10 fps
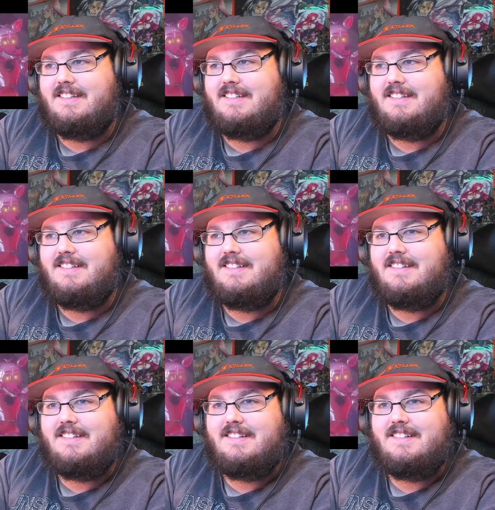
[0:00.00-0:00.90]

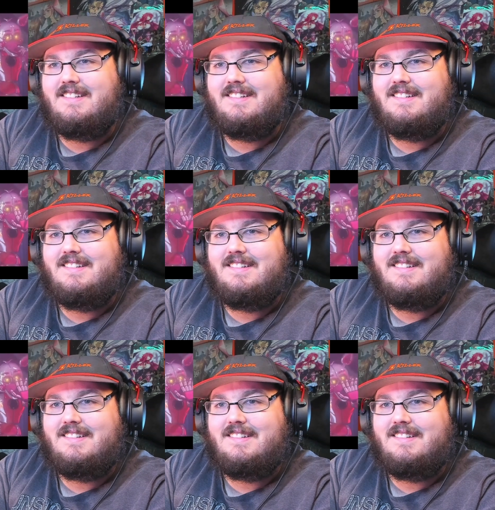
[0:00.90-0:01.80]

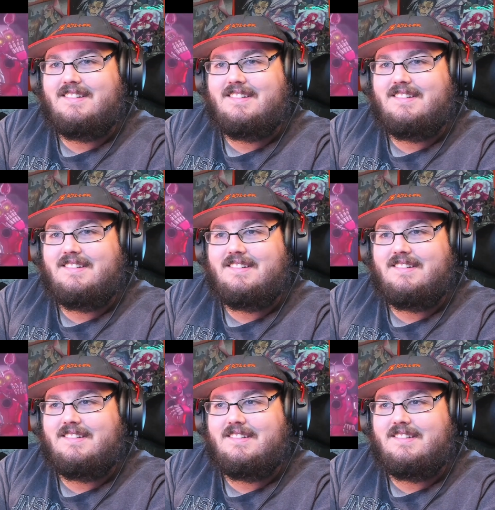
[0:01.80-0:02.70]

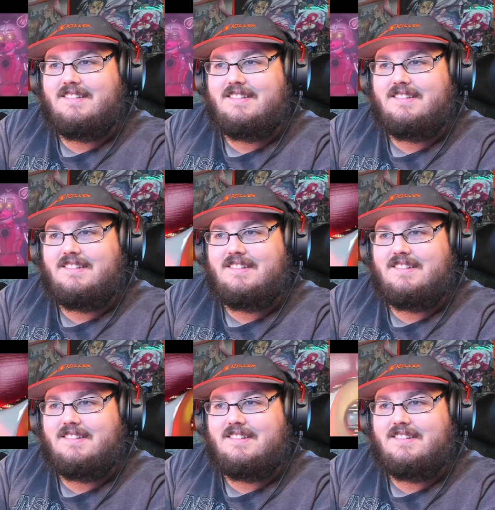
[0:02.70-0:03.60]

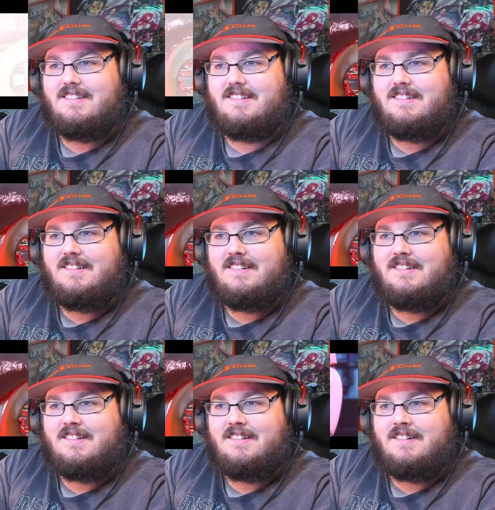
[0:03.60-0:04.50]

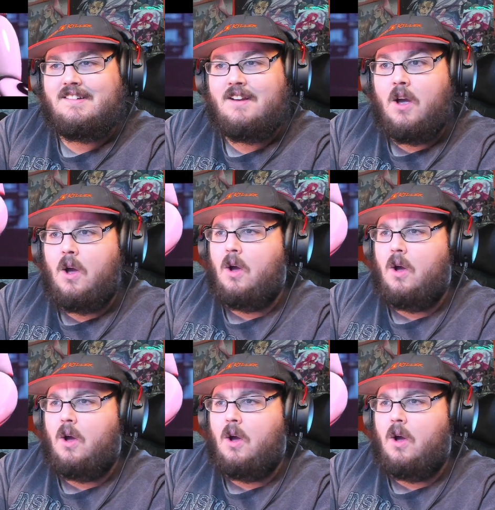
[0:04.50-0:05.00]
Nobody speaks.